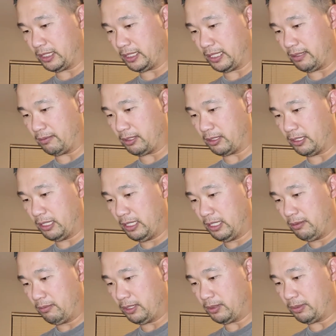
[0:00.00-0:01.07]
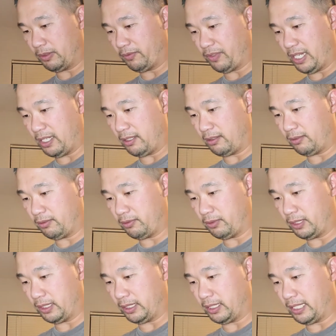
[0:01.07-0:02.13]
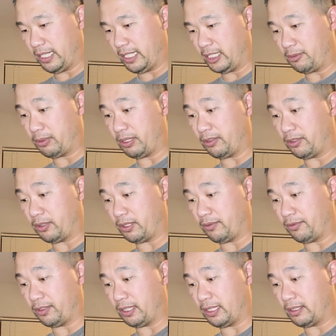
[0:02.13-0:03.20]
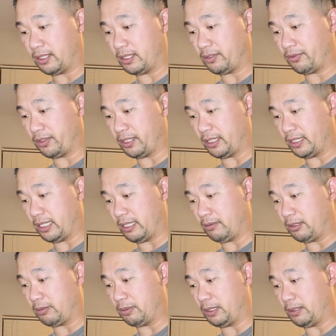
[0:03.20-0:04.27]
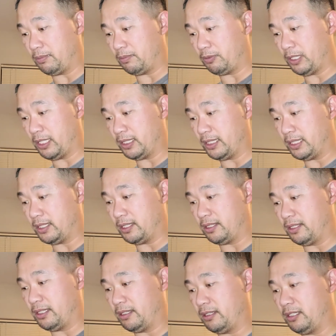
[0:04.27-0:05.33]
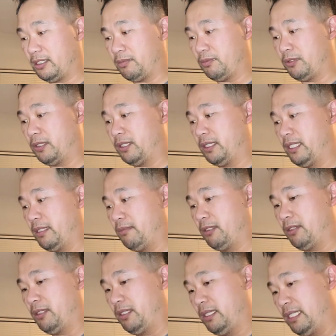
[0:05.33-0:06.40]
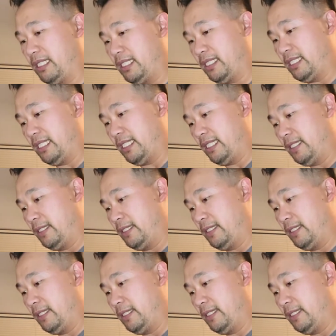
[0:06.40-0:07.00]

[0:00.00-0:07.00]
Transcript: Claims must be filed with HP 24 hours for the claim to be processed during the support number listed.